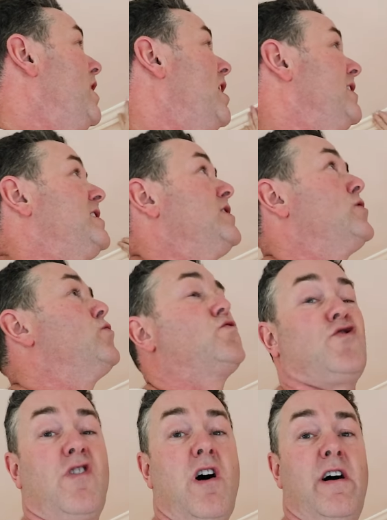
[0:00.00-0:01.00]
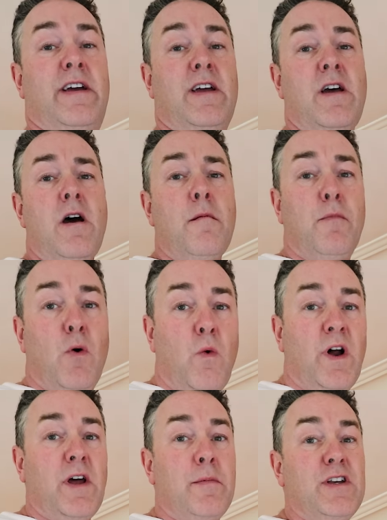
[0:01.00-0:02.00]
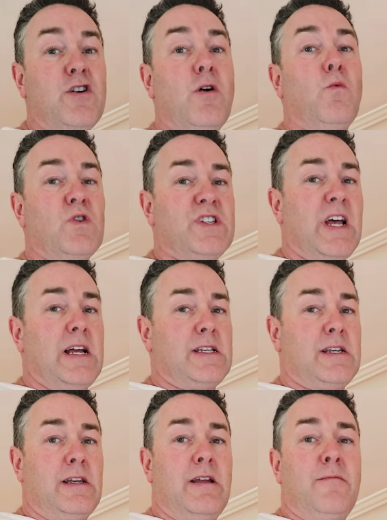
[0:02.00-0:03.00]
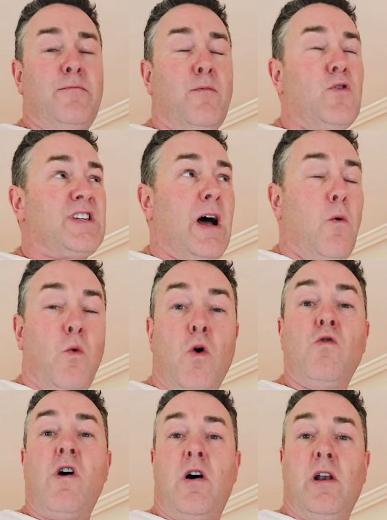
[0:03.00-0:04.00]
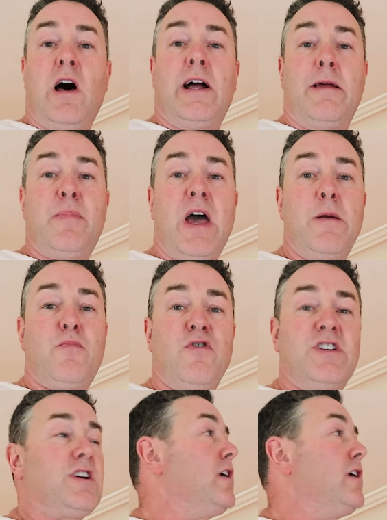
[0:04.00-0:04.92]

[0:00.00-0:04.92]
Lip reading: nice, it's all dry. But what I'll be doing once that WallRock lining paper is